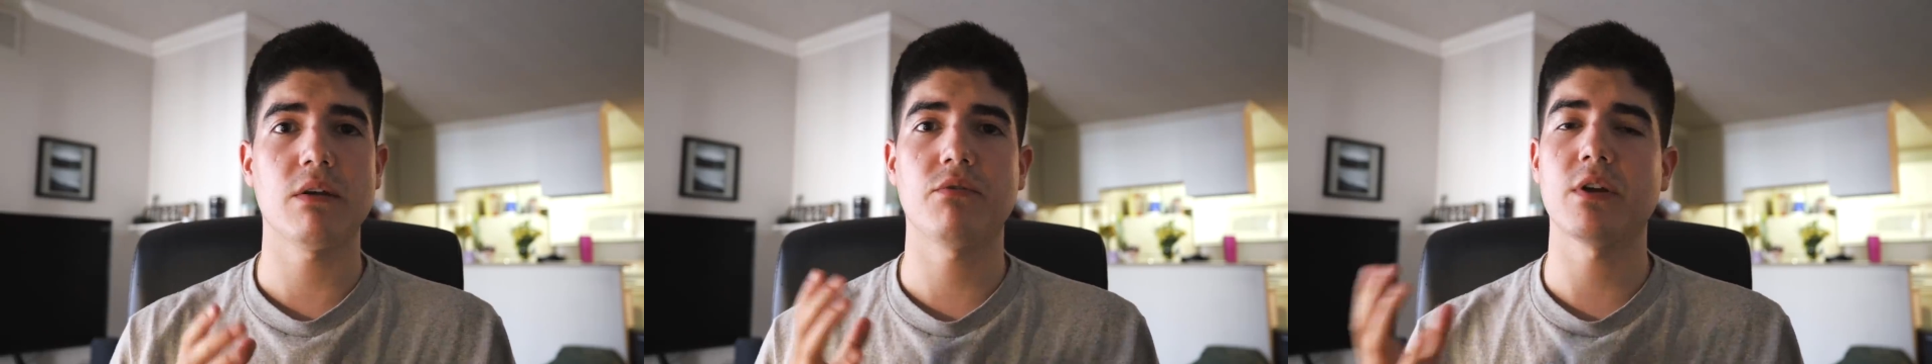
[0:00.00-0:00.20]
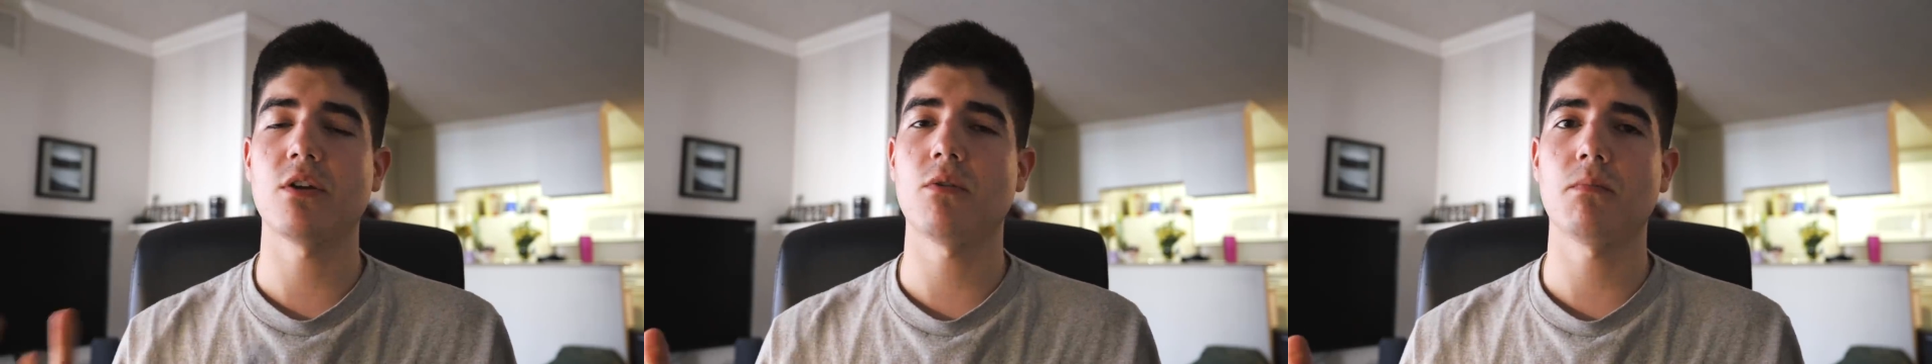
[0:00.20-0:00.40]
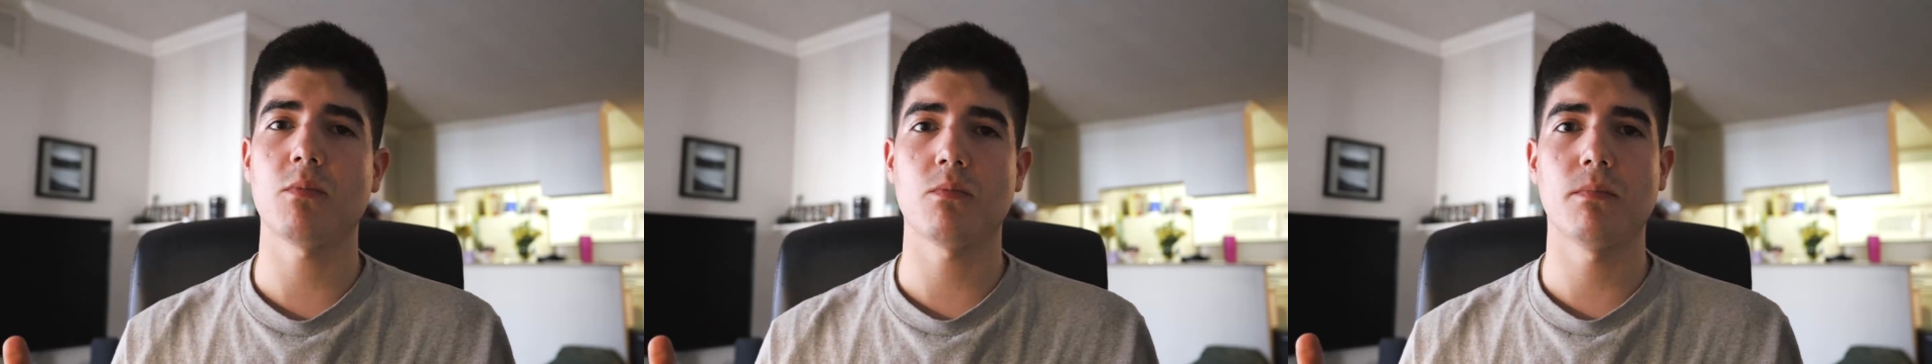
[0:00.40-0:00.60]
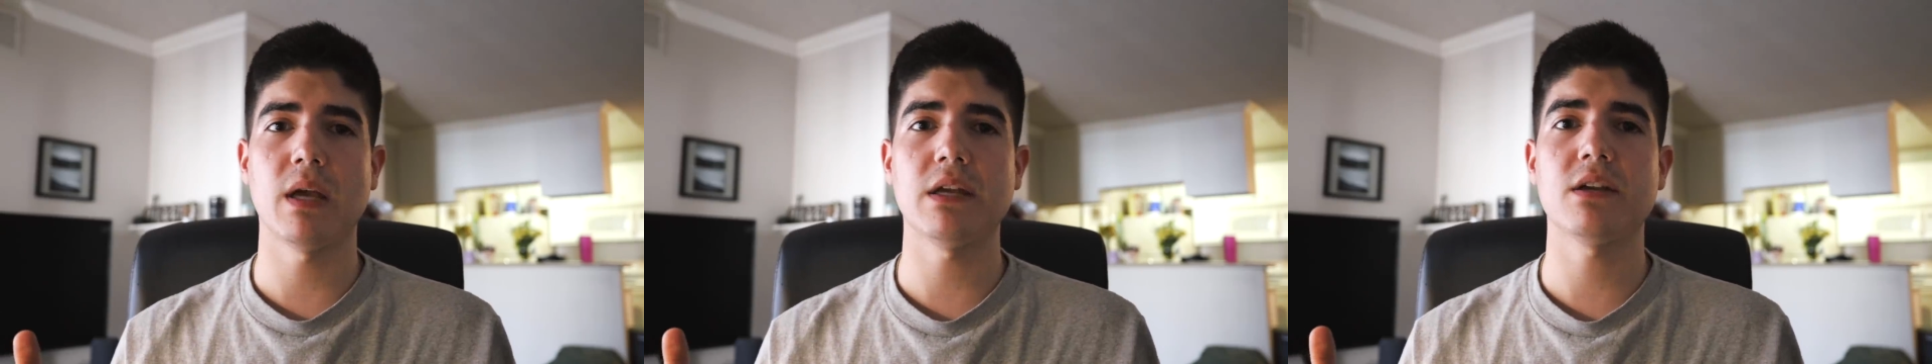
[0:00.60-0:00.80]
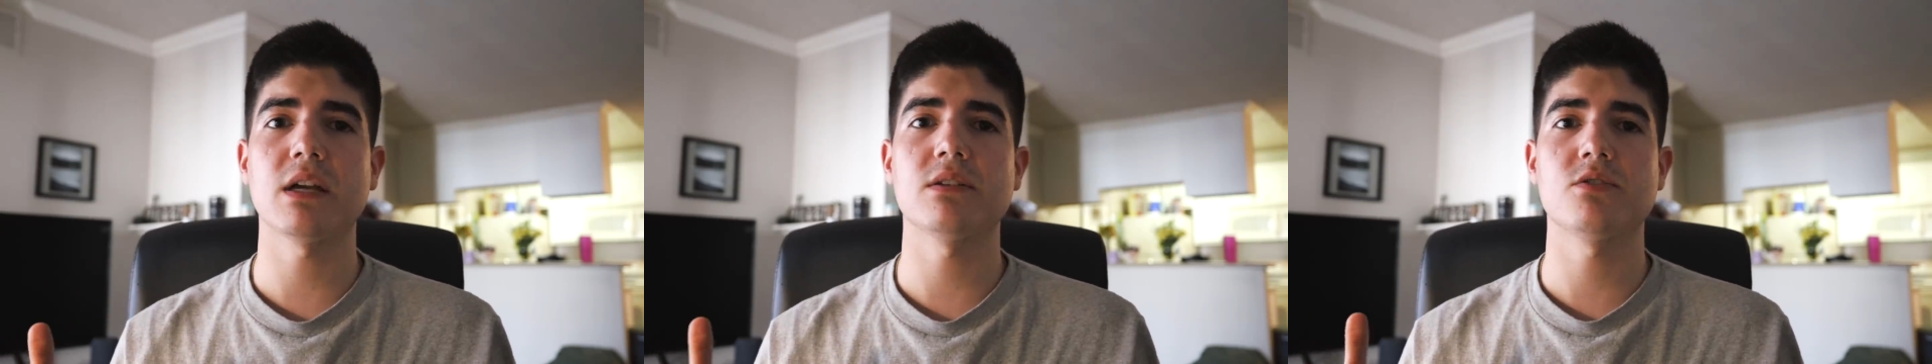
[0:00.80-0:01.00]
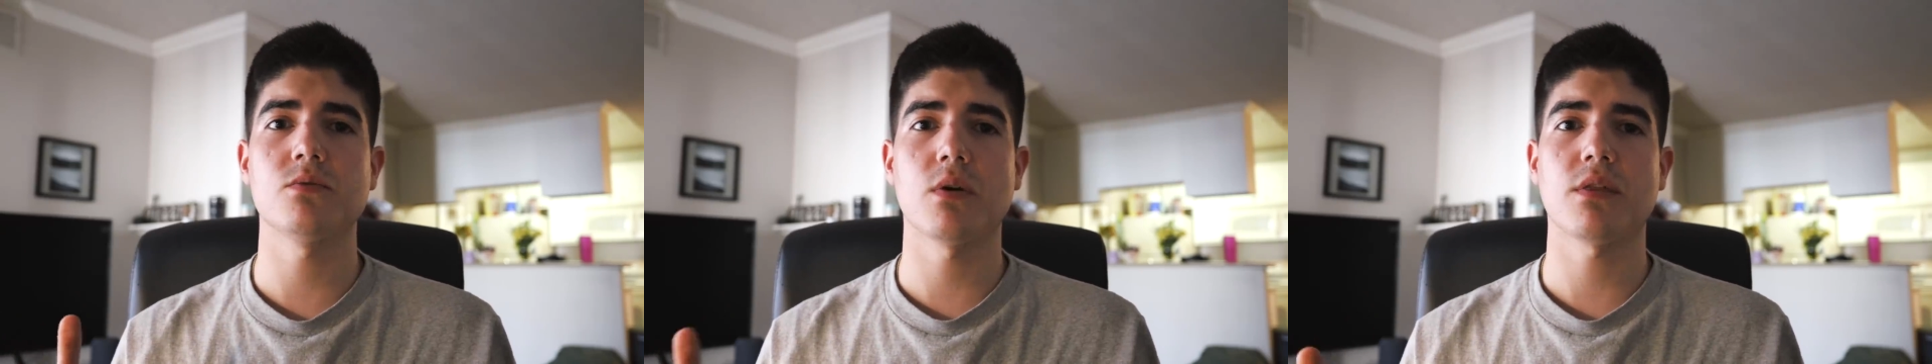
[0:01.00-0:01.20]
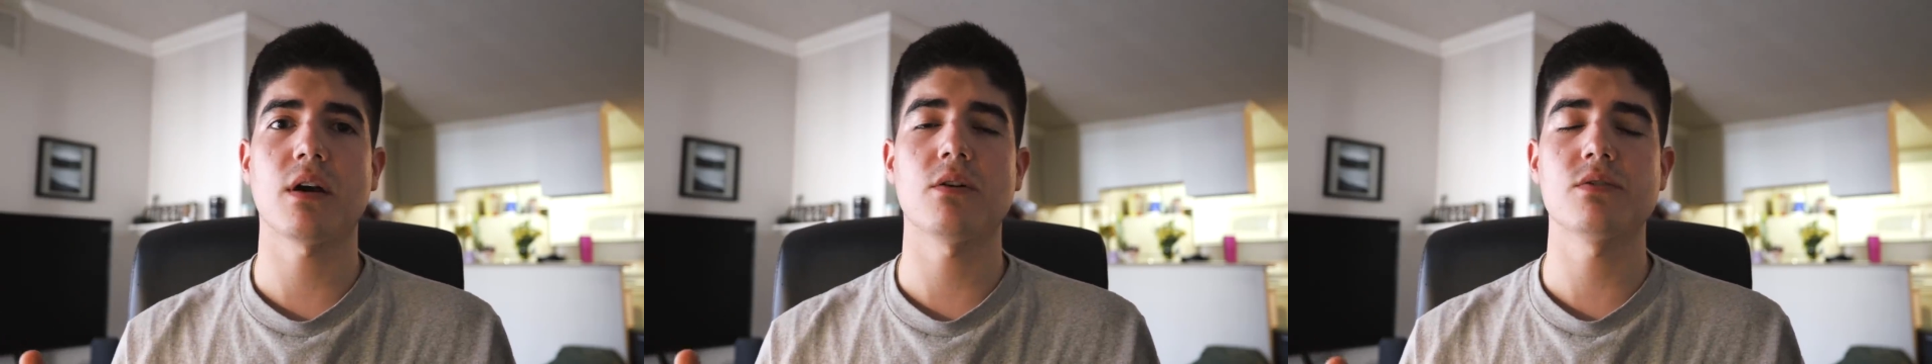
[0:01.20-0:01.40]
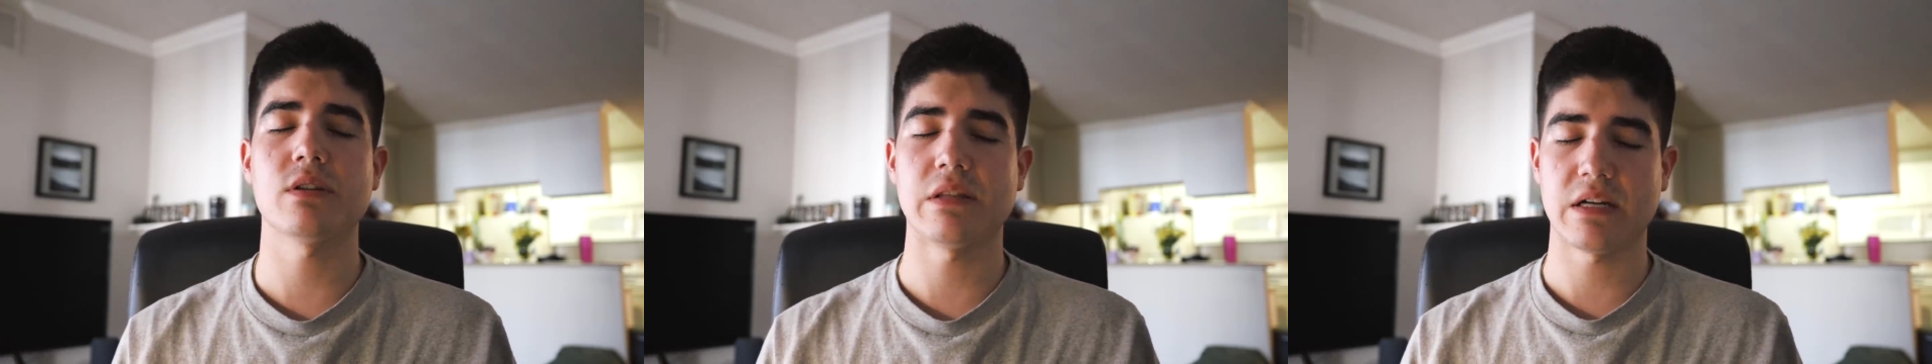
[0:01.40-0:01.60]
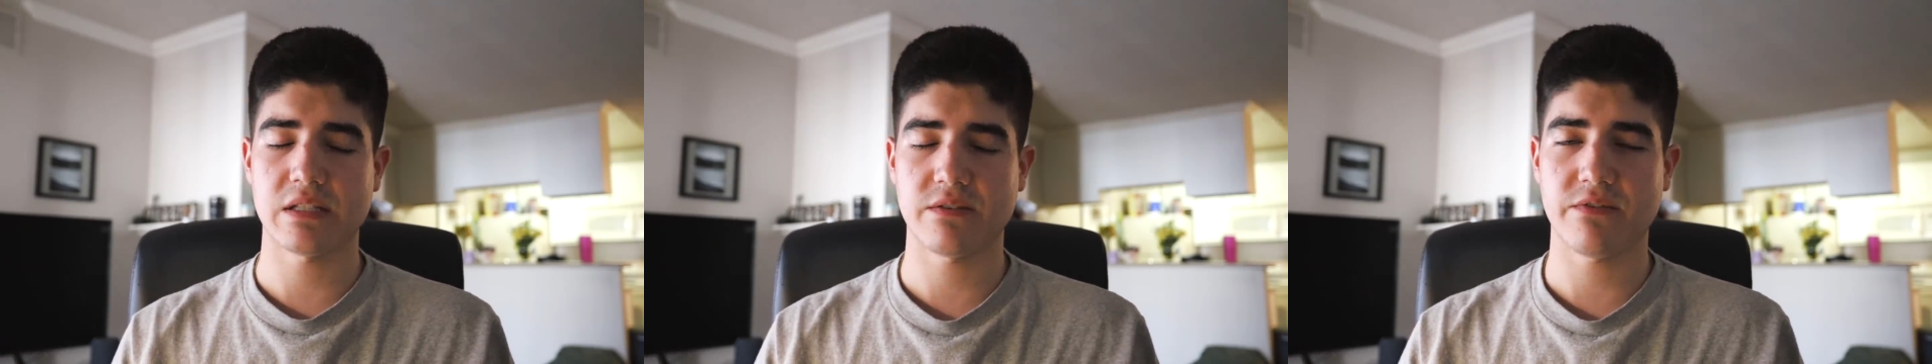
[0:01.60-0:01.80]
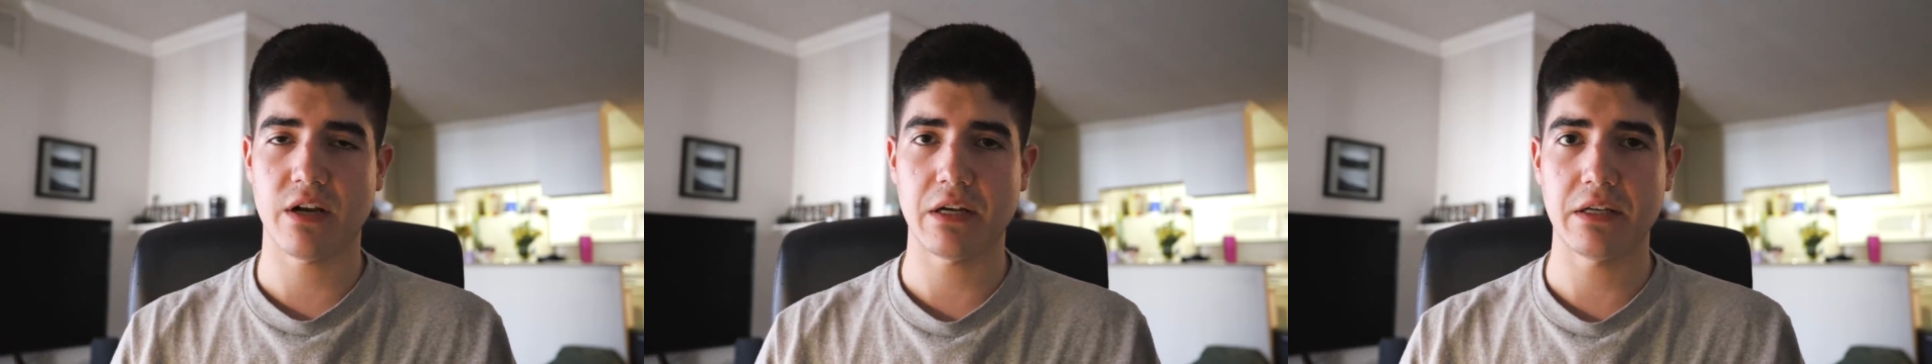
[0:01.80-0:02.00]
If we don't make it to a thousand,
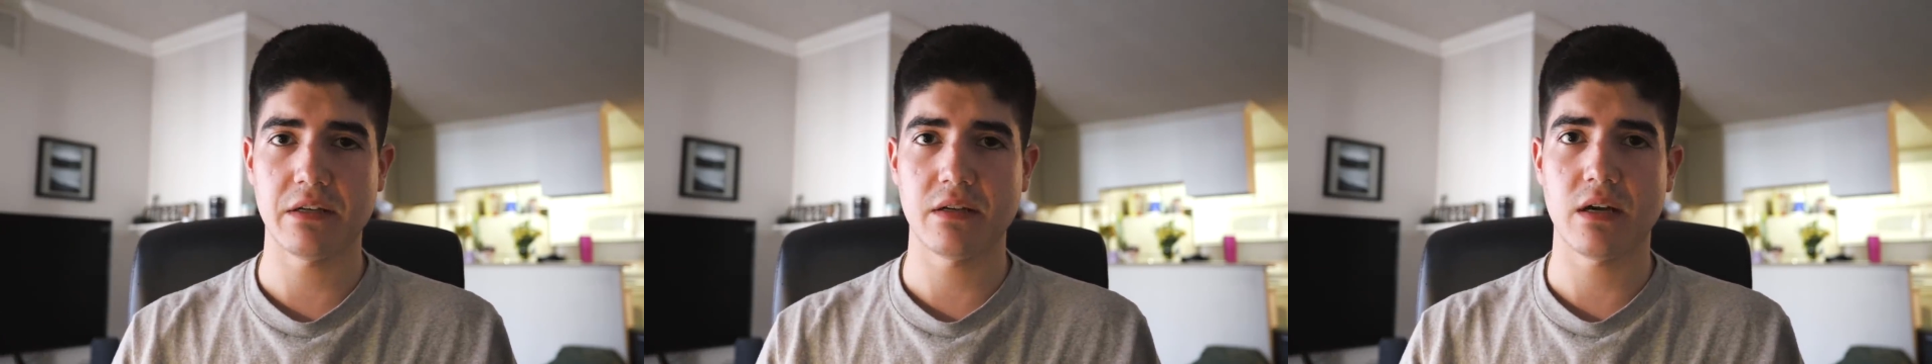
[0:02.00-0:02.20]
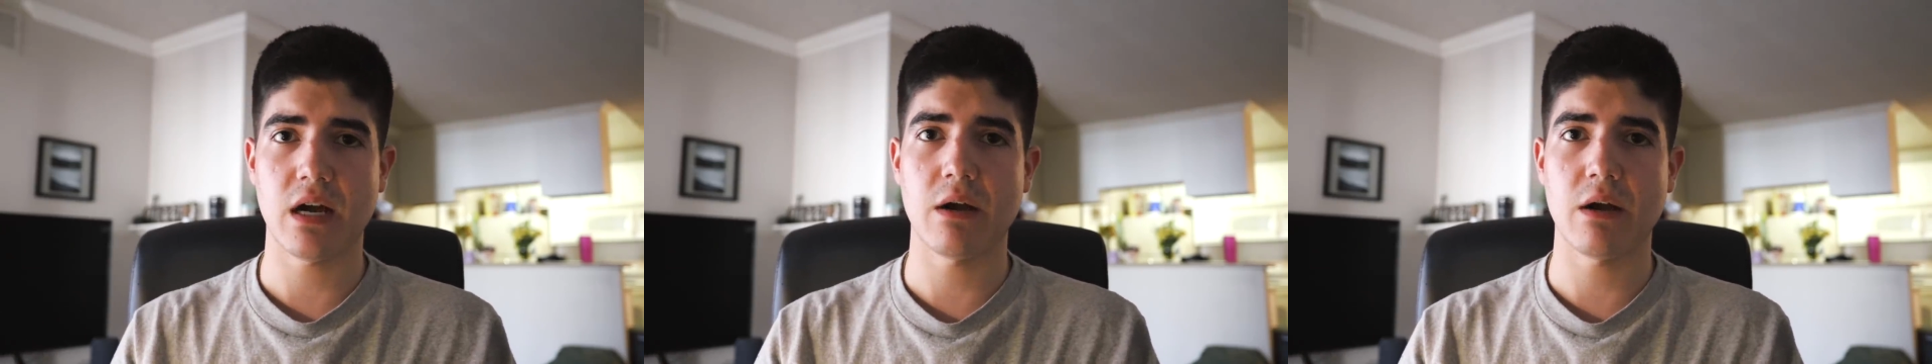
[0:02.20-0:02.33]
that's fine.